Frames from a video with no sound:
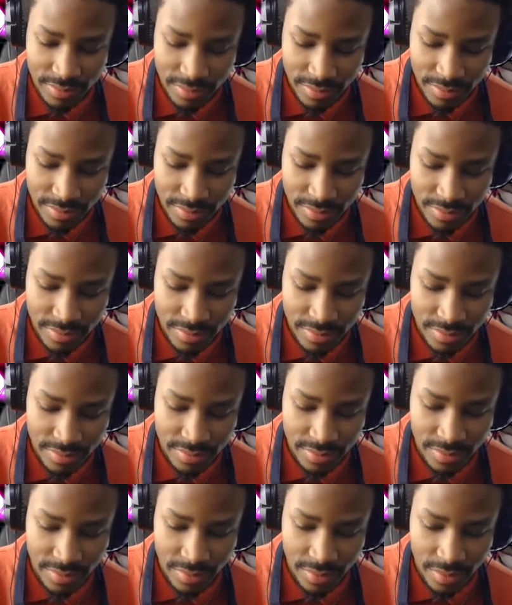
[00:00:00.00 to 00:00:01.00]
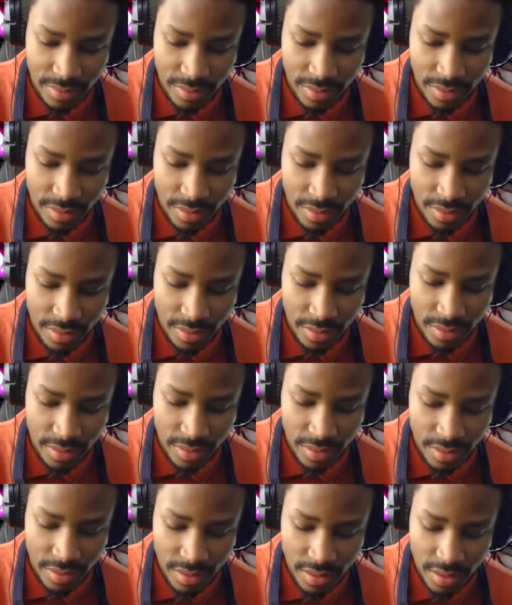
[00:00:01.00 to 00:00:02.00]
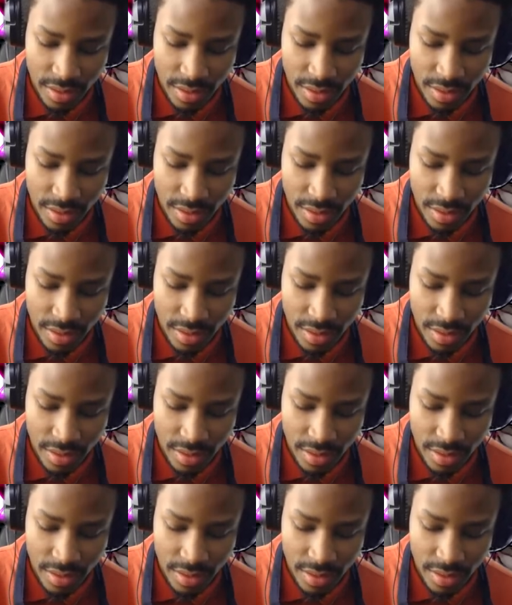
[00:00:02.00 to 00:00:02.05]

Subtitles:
(silence)